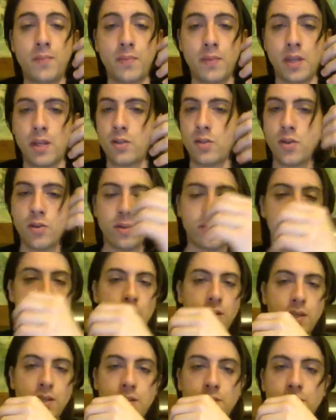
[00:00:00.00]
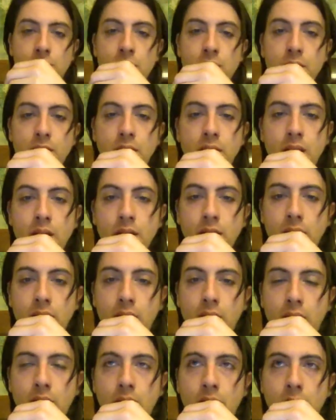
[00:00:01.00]
it's a very
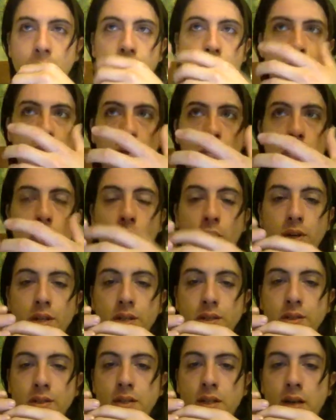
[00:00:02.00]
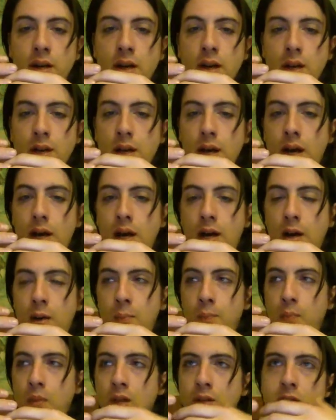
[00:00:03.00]
important.
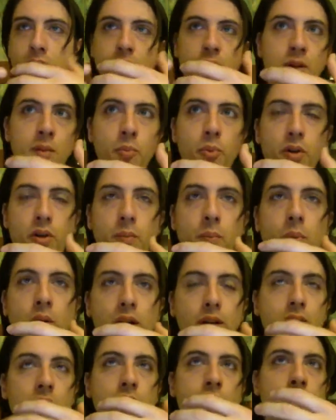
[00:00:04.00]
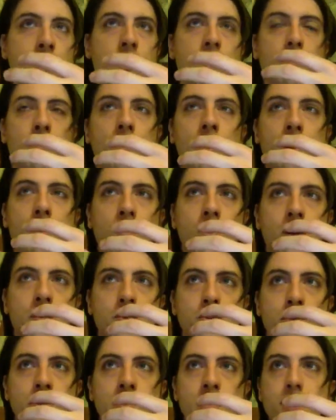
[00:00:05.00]
It's a very important part. What I'm
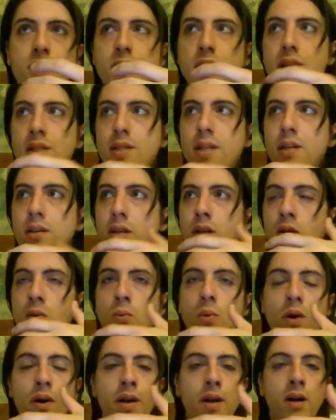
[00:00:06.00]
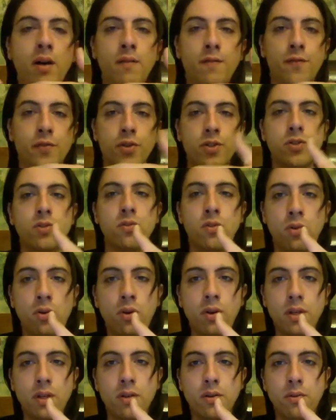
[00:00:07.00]
trying to say is that you want to first of
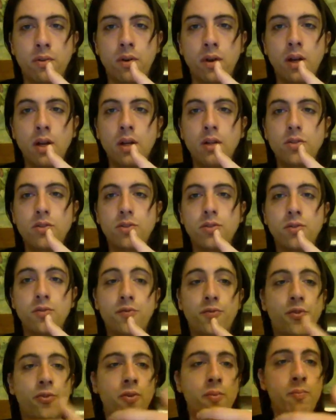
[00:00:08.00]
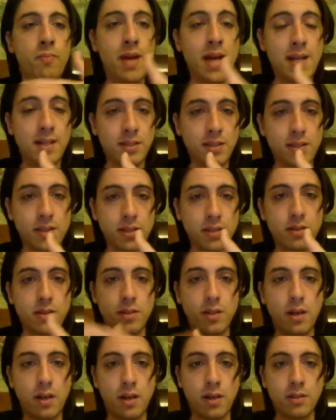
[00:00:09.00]
all, to ferment
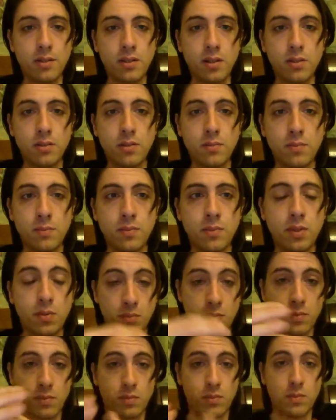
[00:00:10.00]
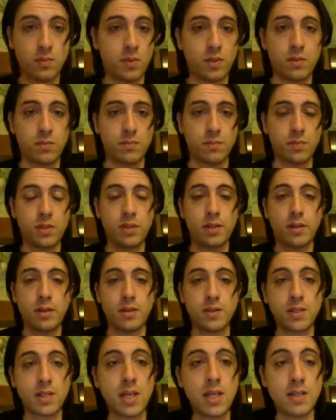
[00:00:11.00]
the
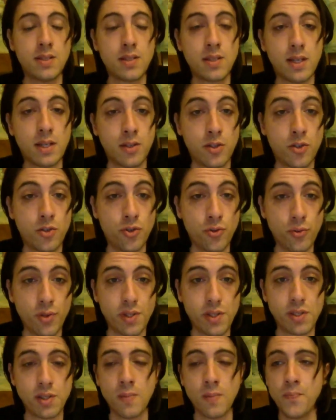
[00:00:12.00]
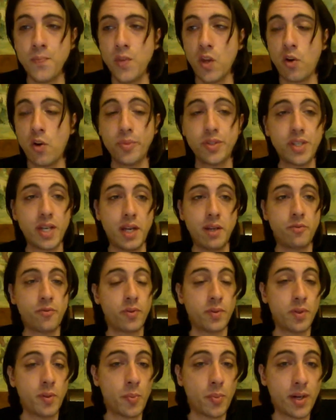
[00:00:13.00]
skins and the juice obtained
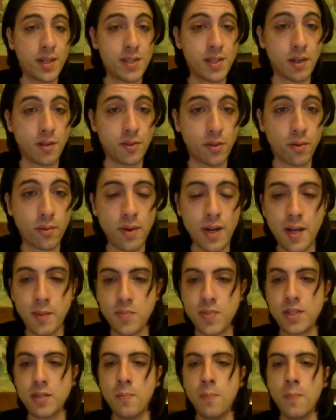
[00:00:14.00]
from the pressing of the grapes